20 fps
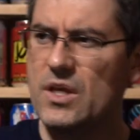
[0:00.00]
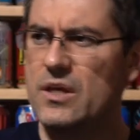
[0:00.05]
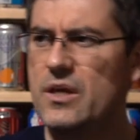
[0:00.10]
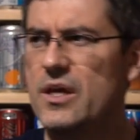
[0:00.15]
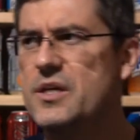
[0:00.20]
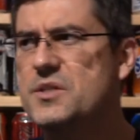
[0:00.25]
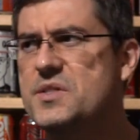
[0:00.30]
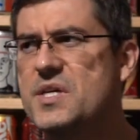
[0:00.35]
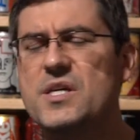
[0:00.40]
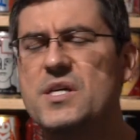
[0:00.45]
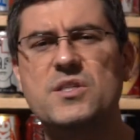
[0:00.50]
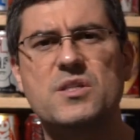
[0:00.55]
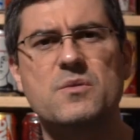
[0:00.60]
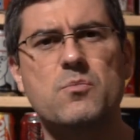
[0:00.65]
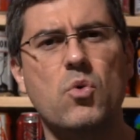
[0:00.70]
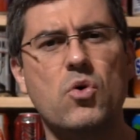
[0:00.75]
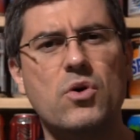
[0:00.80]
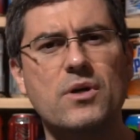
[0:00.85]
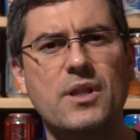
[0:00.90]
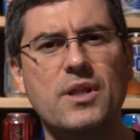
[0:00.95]
It tastes
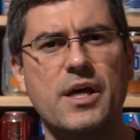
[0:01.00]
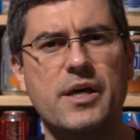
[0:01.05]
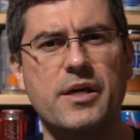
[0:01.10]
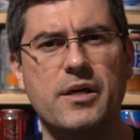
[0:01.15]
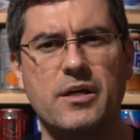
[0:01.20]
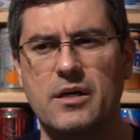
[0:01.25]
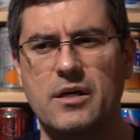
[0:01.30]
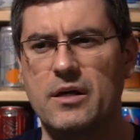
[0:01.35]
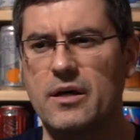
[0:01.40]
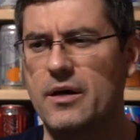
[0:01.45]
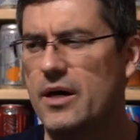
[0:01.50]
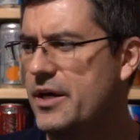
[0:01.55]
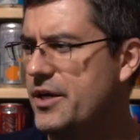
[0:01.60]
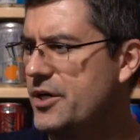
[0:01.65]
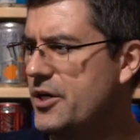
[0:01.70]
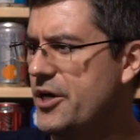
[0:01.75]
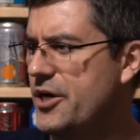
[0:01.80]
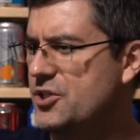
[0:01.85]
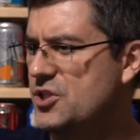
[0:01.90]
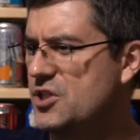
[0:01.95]
more like
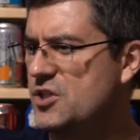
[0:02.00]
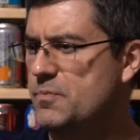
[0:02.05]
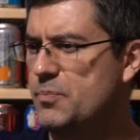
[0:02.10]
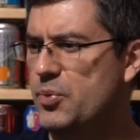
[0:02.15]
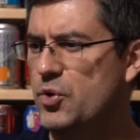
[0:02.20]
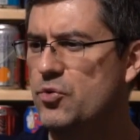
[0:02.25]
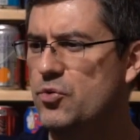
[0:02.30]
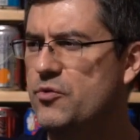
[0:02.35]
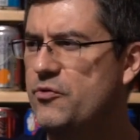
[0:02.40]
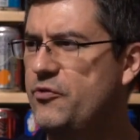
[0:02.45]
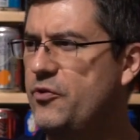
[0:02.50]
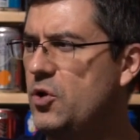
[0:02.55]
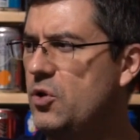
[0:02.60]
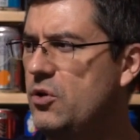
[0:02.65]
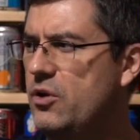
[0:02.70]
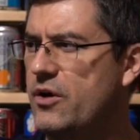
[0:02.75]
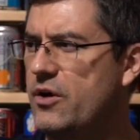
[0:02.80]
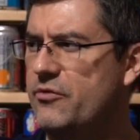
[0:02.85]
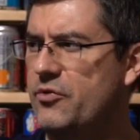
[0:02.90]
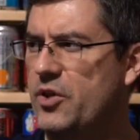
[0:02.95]
a
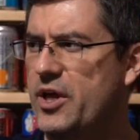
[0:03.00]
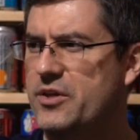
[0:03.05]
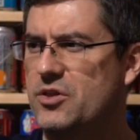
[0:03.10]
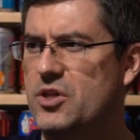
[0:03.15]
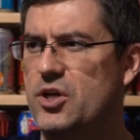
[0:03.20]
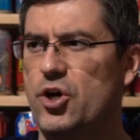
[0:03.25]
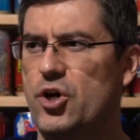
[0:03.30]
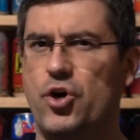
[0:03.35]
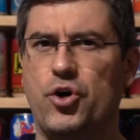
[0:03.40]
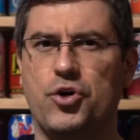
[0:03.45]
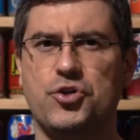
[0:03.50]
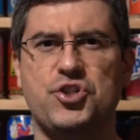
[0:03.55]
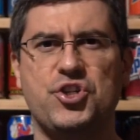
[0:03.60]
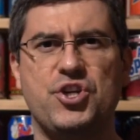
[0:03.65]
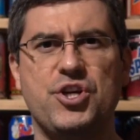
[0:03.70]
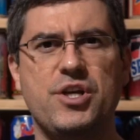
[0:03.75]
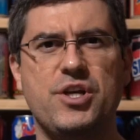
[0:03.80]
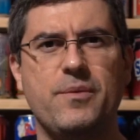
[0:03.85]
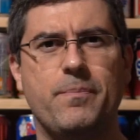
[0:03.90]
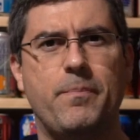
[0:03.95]
spoonful of like the
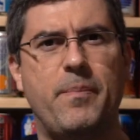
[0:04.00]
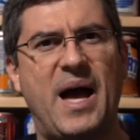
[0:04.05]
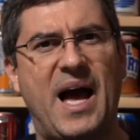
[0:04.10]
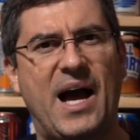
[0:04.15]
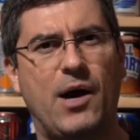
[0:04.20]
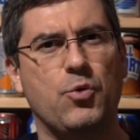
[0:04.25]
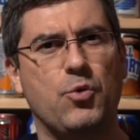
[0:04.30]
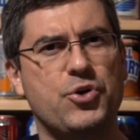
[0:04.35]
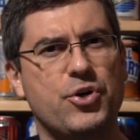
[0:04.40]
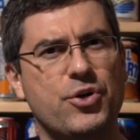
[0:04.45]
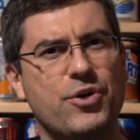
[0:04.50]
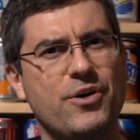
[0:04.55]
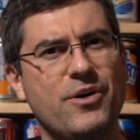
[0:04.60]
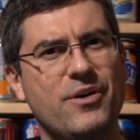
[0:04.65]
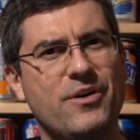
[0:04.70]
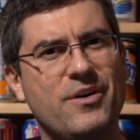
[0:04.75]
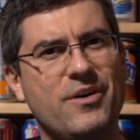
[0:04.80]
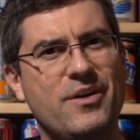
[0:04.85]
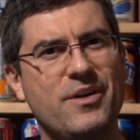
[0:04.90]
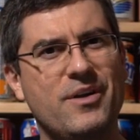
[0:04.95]
Hershey powder
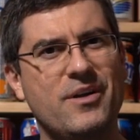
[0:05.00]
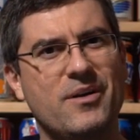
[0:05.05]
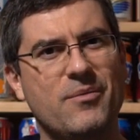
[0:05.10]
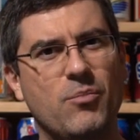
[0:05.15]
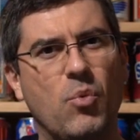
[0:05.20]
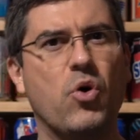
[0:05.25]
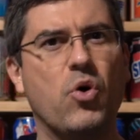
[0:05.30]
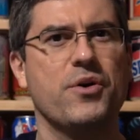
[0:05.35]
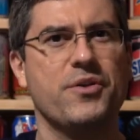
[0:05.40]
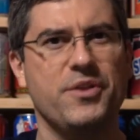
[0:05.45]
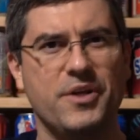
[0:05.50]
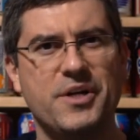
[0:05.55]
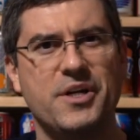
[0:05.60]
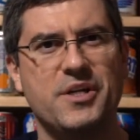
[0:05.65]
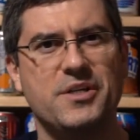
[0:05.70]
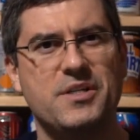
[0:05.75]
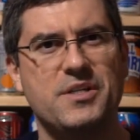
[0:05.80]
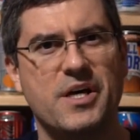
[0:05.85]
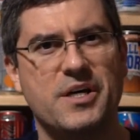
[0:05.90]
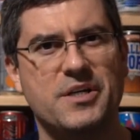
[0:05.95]
more than
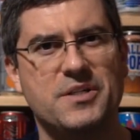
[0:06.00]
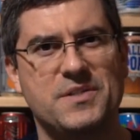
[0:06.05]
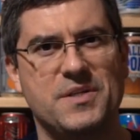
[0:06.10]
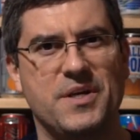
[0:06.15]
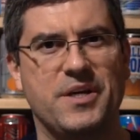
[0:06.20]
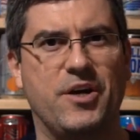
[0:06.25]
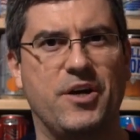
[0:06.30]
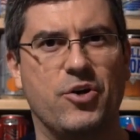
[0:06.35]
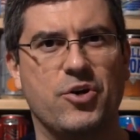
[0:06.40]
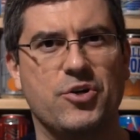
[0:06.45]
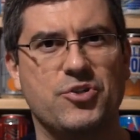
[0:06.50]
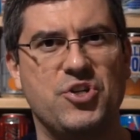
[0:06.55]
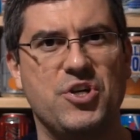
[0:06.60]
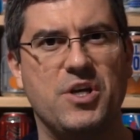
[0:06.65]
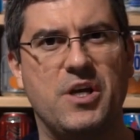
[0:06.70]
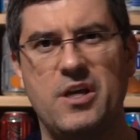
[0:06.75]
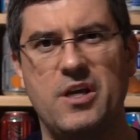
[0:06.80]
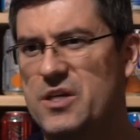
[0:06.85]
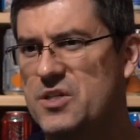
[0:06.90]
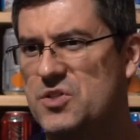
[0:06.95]
it does like a Hershey
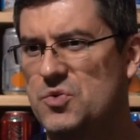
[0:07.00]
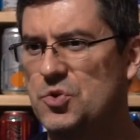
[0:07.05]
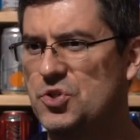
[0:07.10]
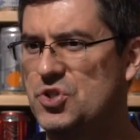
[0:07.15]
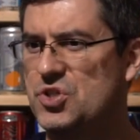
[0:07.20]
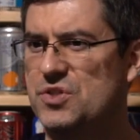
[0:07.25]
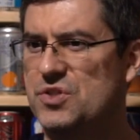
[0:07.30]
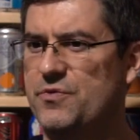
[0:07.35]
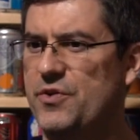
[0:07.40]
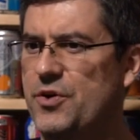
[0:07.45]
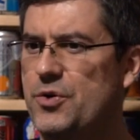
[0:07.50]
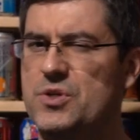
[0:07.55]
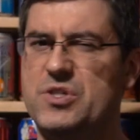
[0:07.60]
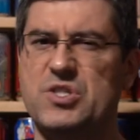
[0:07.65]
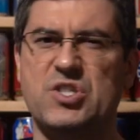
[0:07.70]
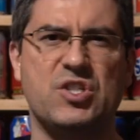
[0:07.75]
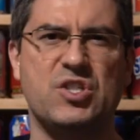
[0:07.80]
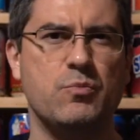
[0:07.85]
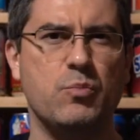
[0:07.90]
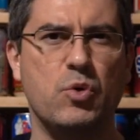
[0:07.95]
Kiss, which is very
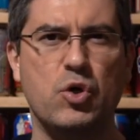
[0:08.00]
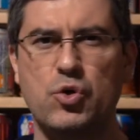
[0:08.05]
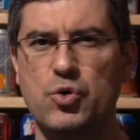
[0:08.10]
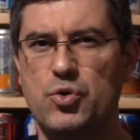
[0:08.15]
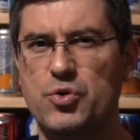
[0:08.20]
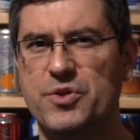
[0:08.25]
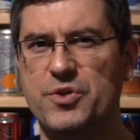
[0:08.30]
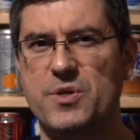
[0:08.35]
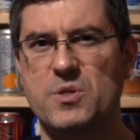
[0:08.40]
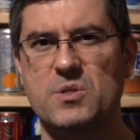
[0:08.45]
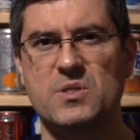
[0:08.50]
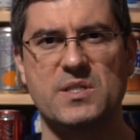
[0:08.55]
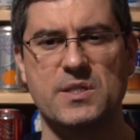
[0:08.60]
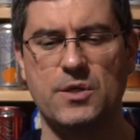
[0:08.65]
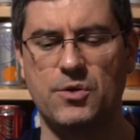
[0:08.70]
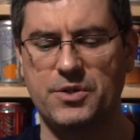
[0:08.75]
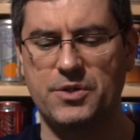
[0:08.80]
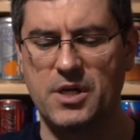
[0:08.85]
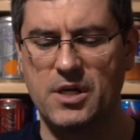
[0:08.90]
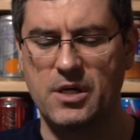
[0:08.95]
smooth and
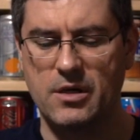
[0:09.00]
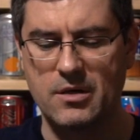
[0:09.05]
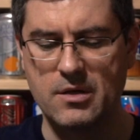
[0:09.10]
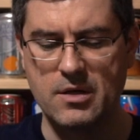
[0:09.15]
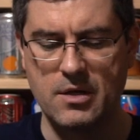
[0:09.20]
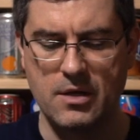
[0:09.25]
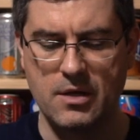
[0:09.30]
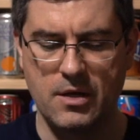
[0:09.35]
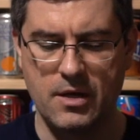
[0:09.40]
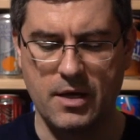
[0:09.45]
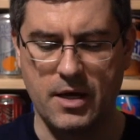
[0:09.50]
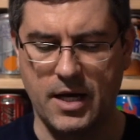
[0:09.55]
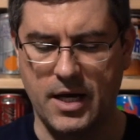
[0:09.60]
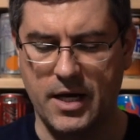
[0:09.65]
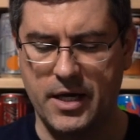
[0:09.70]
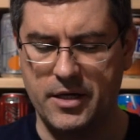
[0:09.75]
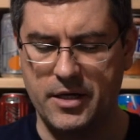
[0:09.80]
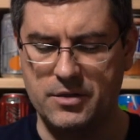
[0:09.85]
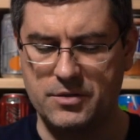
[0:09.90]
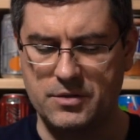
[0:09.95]
silky.
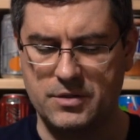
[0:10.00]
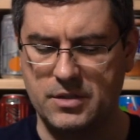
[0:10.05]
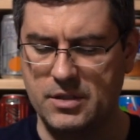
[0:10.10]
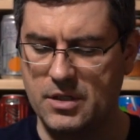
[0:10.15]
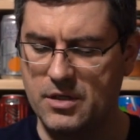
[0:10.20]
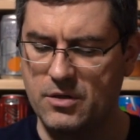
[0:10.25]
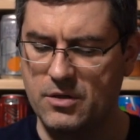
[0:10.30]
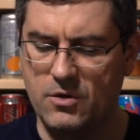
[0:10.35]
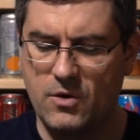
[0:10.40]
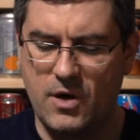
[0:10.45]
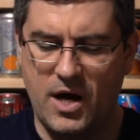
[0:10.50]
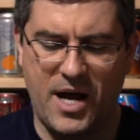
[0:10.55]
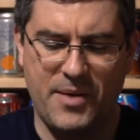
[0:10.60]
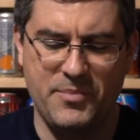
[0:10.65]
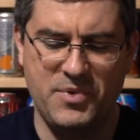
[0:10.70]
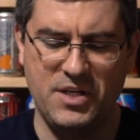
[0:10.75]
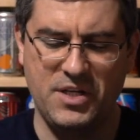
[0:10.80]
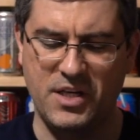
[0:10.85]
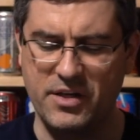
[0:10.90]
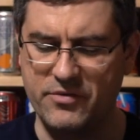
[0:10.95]
So I'm
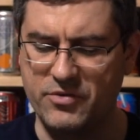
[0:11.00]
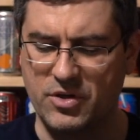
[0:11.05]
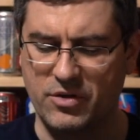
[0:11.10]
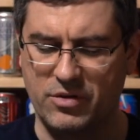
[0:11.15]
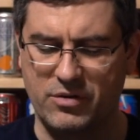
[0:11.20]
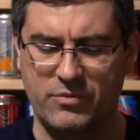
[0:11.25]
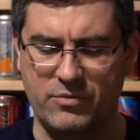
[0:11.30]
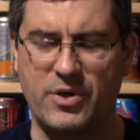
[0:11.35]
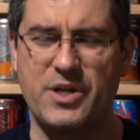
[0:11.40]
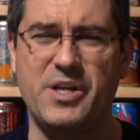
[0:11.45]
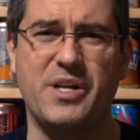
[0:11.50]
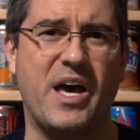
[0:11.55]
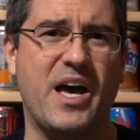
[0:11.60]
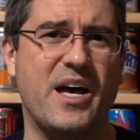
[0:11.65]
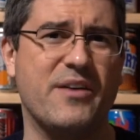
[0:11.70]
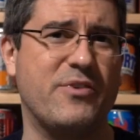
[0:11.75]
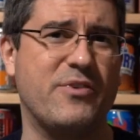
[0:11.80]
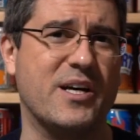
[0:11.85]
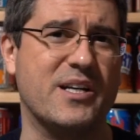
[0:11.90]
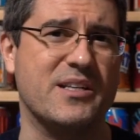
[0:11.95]
going to give it a
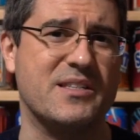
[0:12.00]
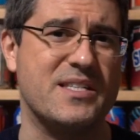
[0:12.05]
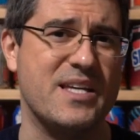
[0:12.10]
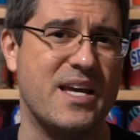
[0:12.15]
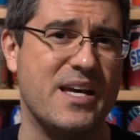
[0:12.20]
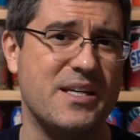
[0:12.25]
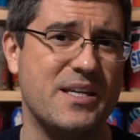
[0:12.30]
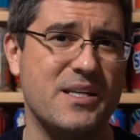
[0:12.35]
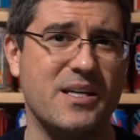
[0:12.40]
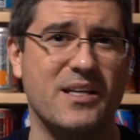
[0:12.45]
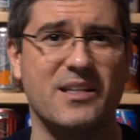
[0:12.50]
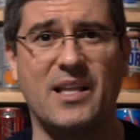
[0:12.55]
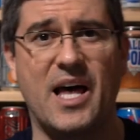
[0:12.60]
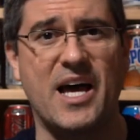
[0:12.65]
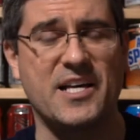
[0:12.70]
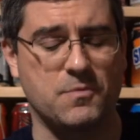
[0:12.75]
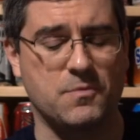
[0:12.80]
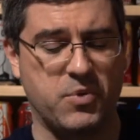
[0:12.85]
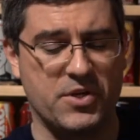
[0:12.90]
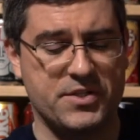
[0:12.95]
3.5 out of 10 and
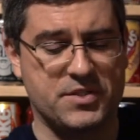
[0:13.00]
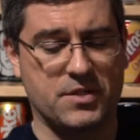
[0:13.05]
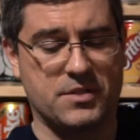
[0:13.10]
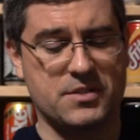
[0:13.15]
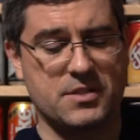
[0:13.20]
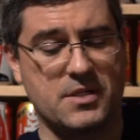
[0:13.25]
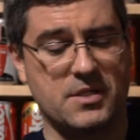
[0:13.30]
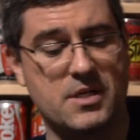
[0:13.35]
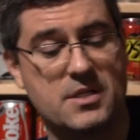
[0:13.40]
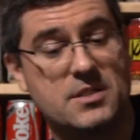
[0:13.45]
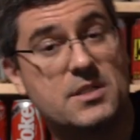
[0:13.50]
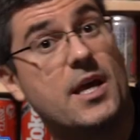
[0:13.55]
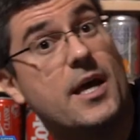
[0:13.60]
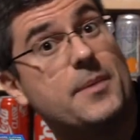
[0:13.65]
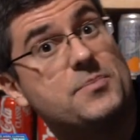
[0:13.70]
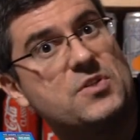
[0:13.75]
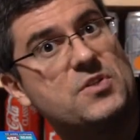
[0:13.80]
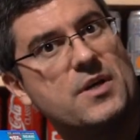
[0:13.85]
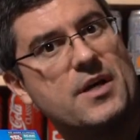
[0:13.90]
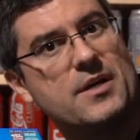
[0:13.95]
last place on today's
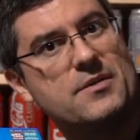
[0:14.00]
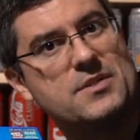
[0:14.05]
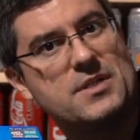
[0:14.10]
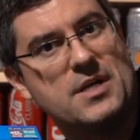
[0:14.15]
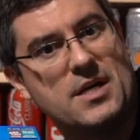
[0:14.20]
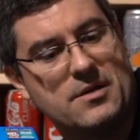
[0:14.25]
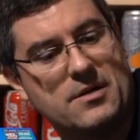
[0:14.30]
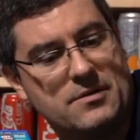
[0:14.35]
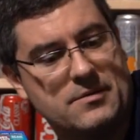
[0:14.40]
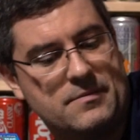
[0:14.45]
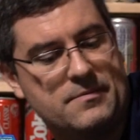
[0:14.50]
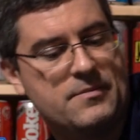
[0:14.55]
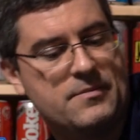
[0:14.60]
Capsule Countdown.